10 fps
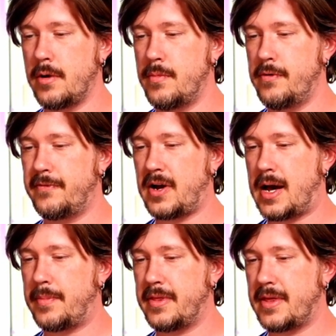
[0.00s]
move
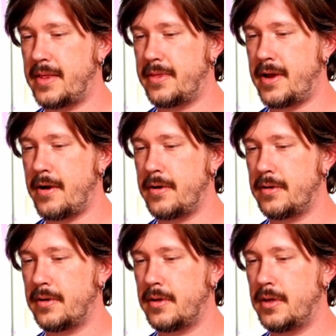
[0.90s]
copy that there,
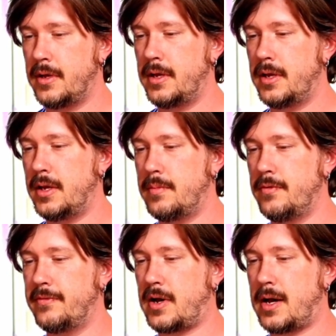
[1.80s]
and
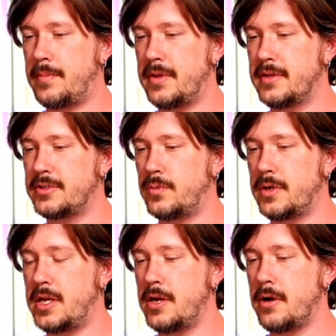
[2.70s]
move copy this one
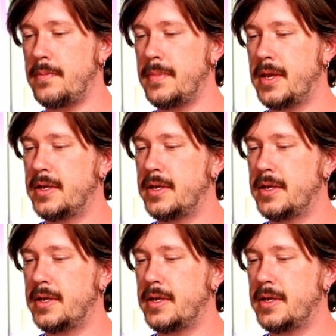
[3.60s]
here.